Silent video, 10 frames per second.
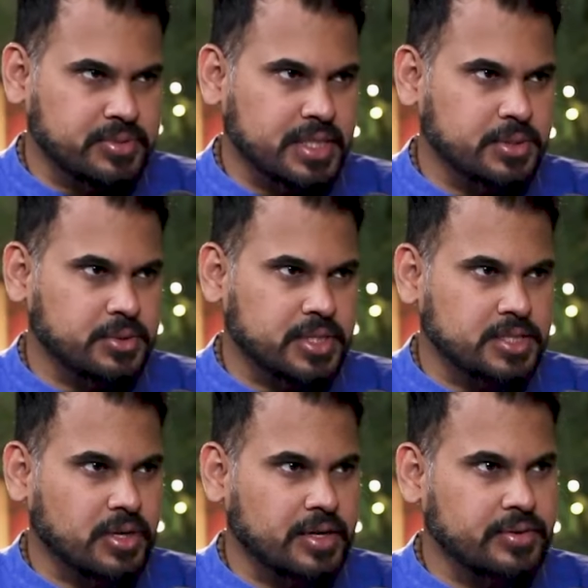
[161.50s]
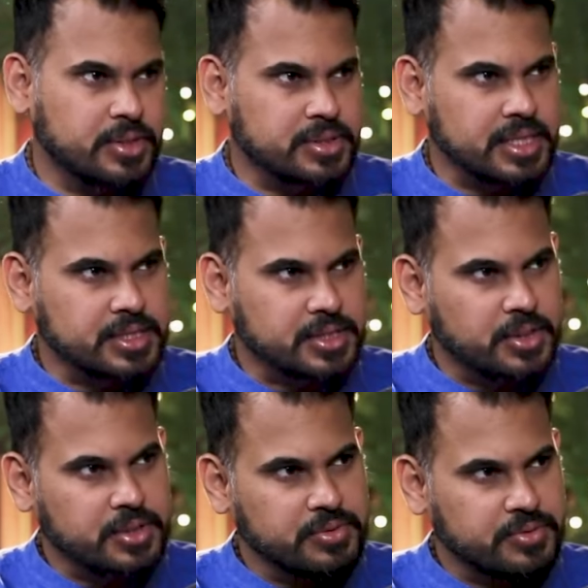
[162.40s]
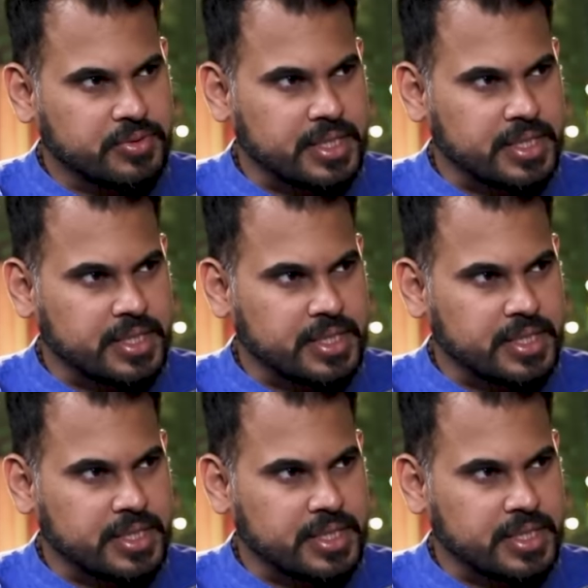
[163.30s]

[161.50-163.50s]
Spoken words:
3 doshas. 5 into 3 is equal to 15.